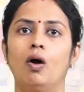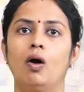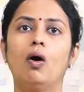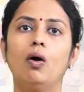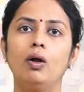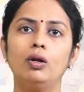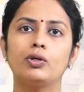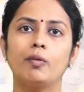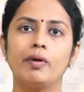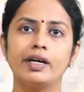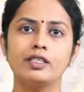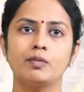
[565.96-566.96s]
All
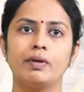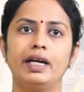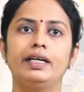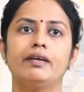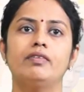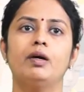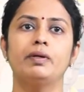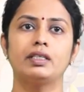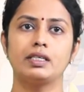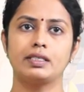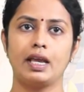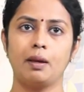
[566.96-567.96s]
domains may develop at
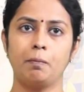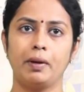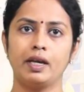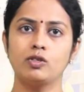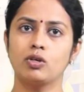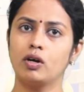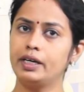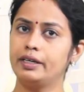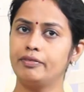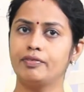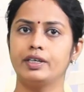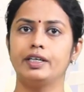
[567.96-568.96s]
the same pace or at
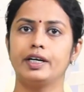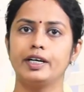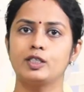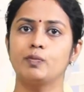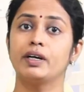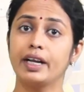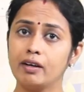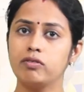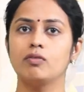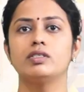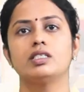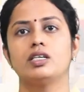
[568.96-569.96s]
different rates but
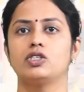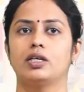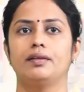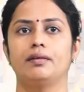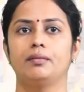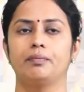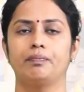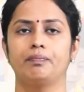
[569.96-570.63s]
influence each other.